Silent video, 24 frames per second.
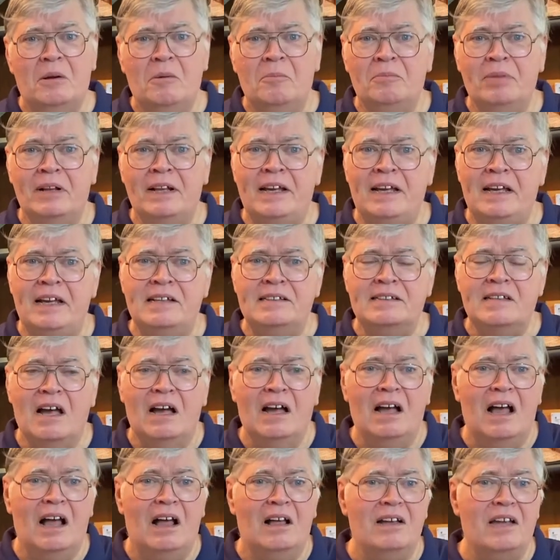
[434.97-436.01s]
Please,
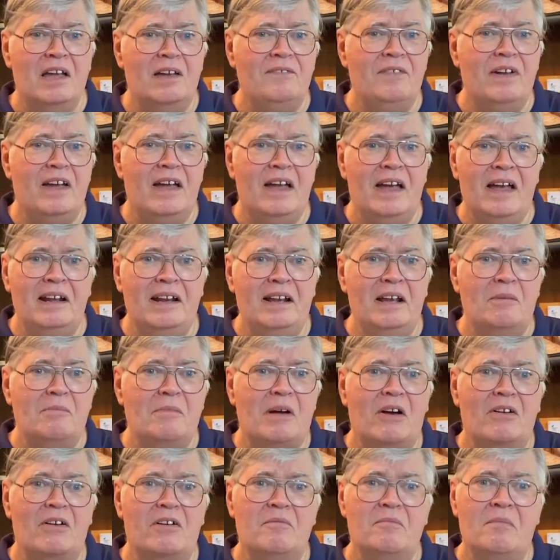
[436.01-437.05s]
I'll give you any
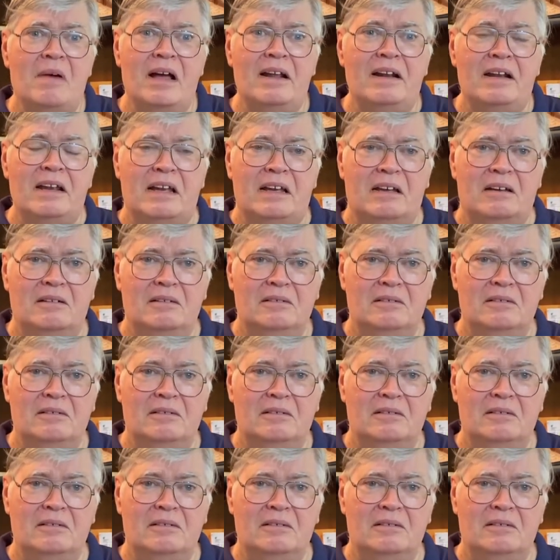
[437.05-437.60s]
amount of money."